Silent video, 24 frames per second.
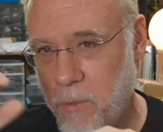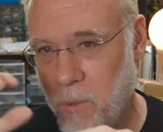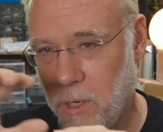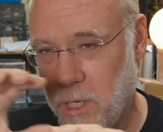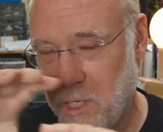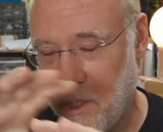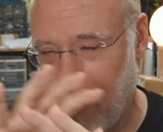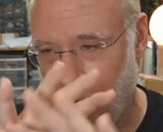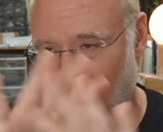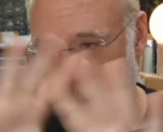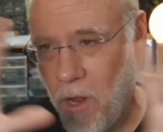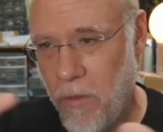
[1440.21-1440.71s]
were to
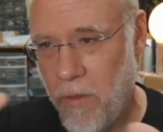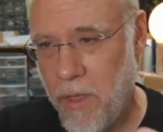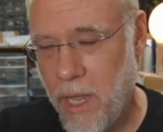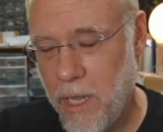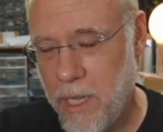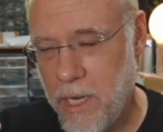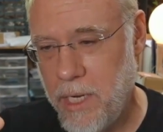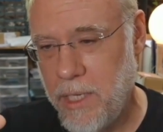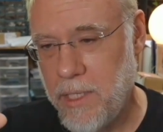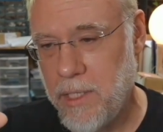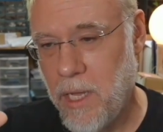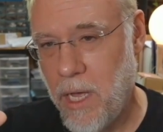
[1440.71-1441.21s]
turn all the
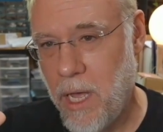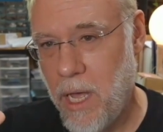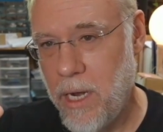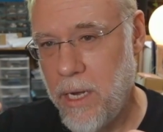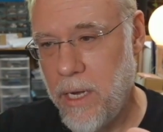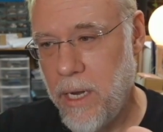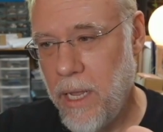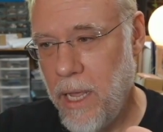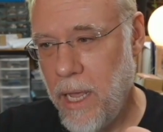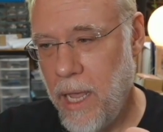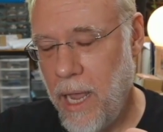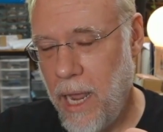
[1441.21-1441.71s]
LEDs
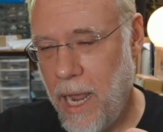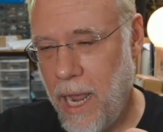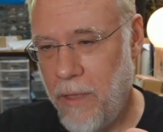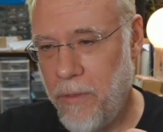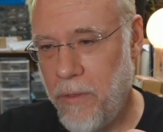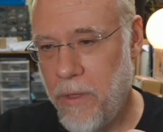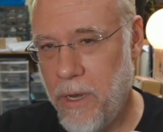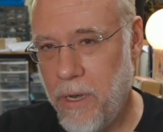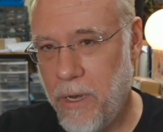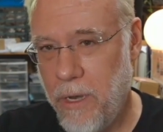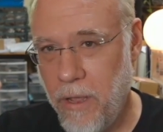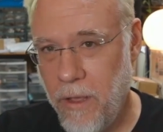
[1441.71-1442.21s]
on and
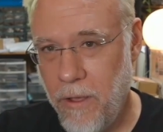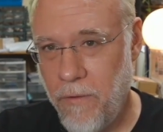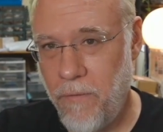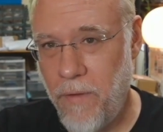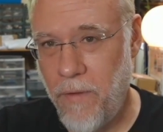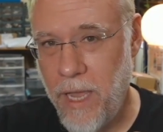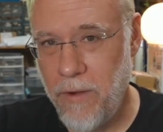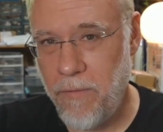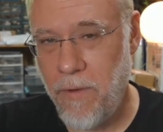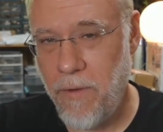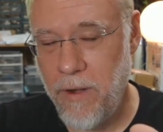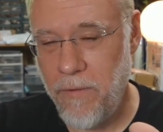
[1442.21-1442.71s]
then
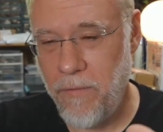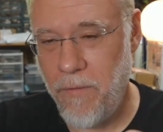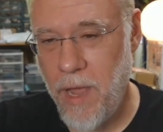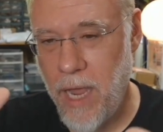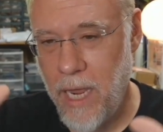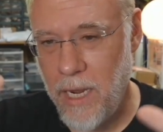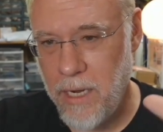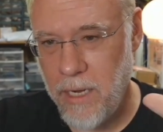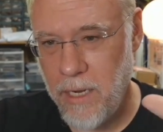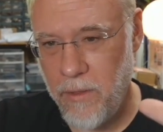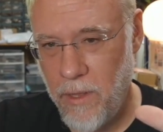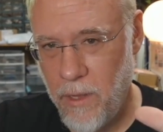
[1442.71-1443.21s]
fade,
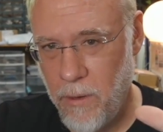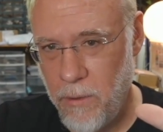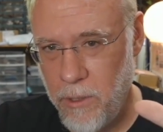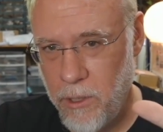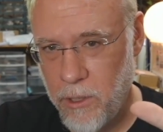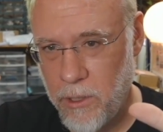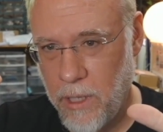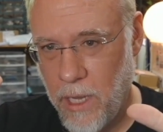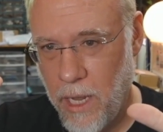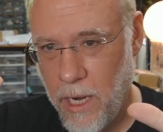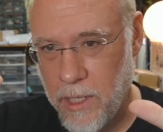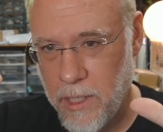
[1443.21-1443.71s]
they would
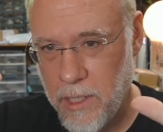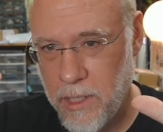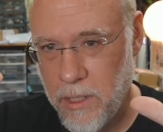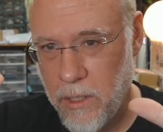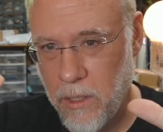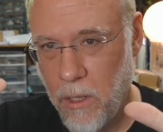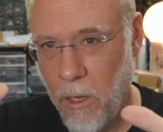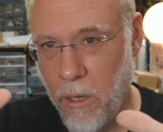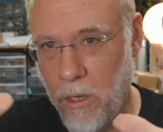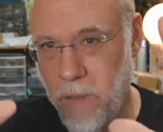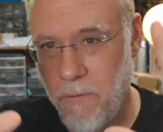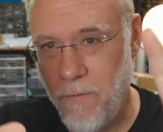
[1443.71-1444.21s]
just kind of
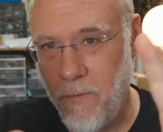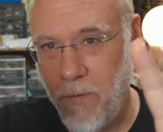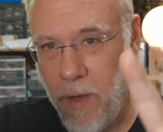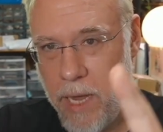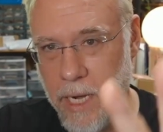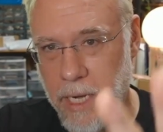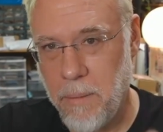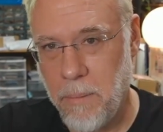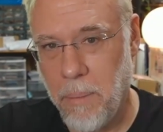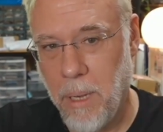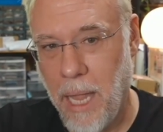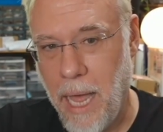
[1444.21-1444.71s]
slowly
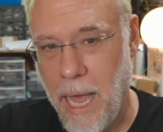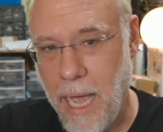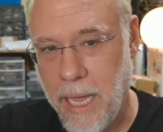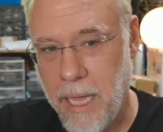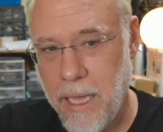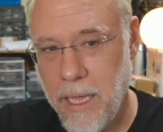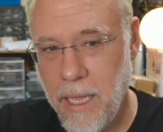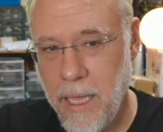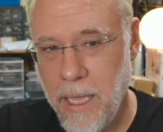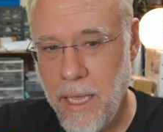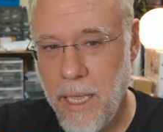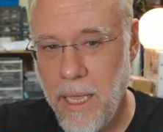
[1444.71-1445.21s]
fade to
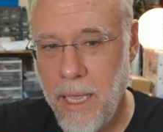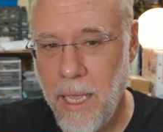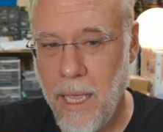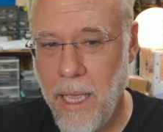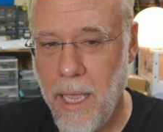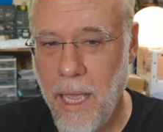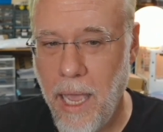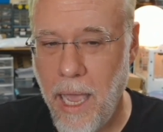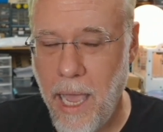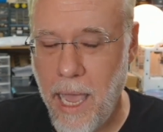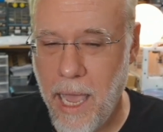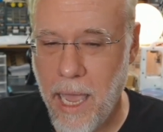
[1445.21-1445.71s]
black.
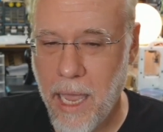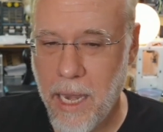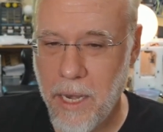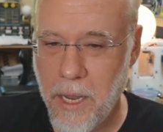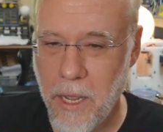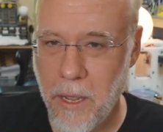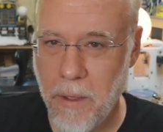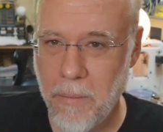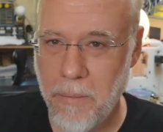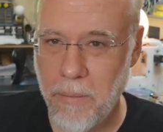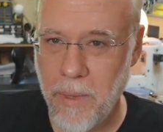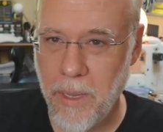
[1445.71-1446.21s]
And
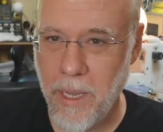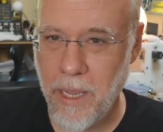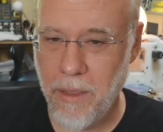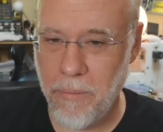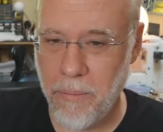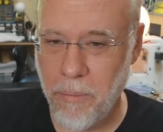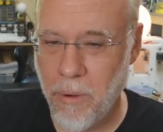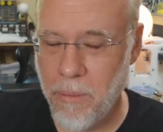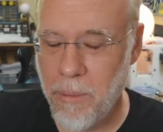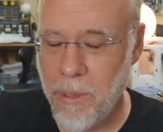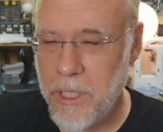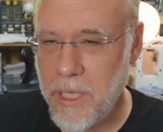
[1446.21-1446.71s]

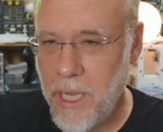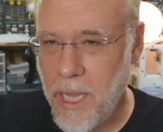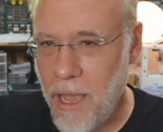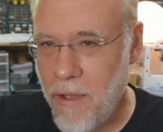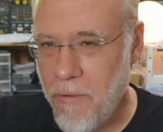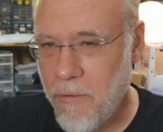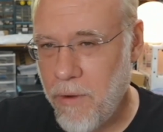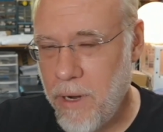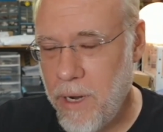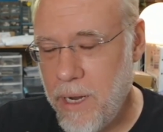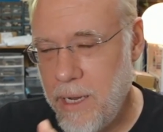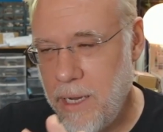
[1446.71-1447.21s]
pretty much
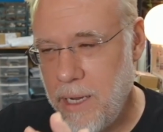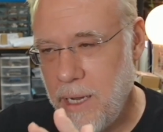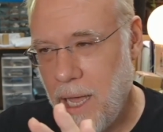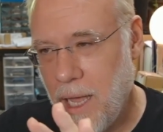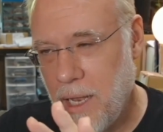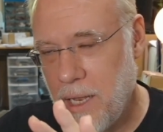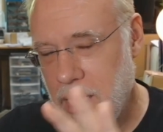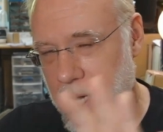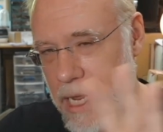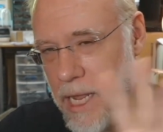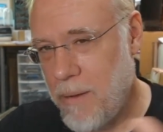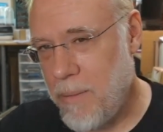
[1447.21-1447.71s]
every
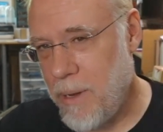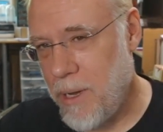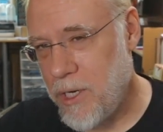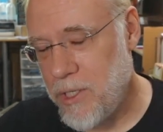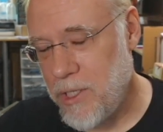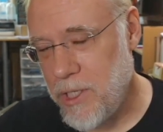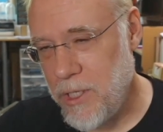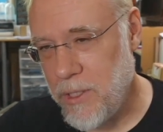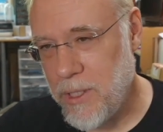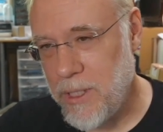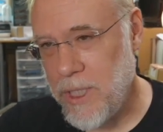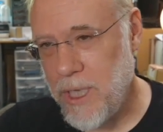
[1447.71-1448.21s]
LED
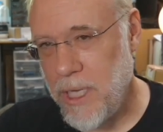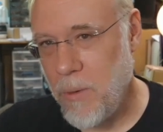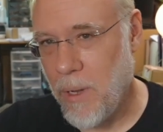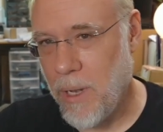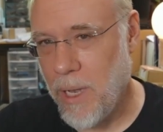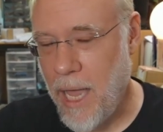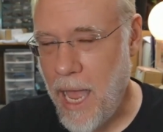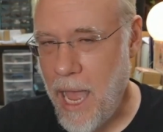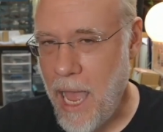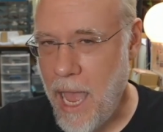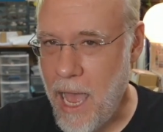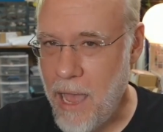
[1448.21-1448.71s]
animation you see will
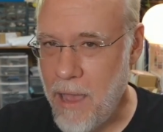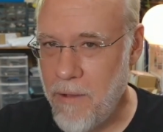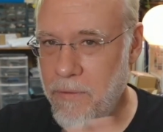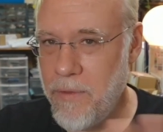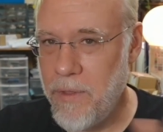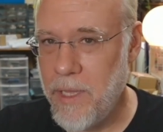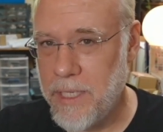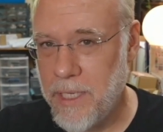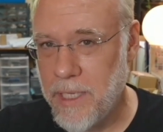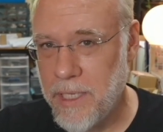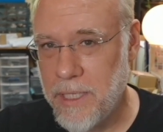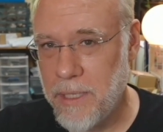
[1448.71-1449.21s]
have
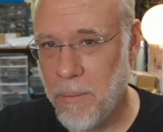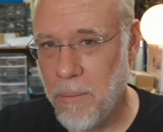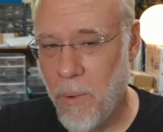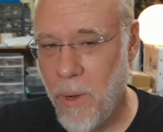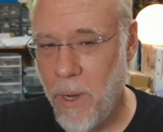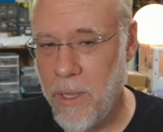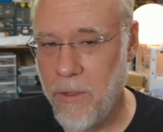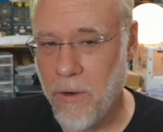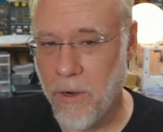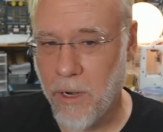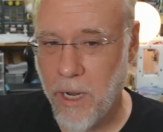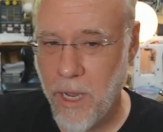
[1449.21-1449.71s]
this at some
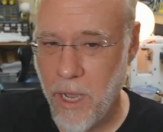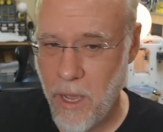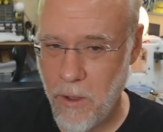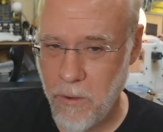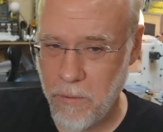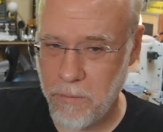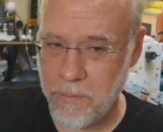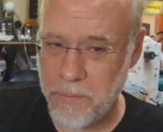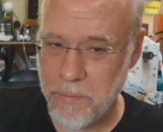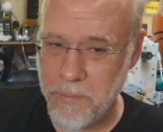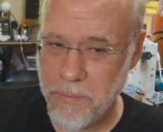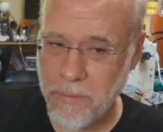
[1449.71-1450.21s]
point in their code.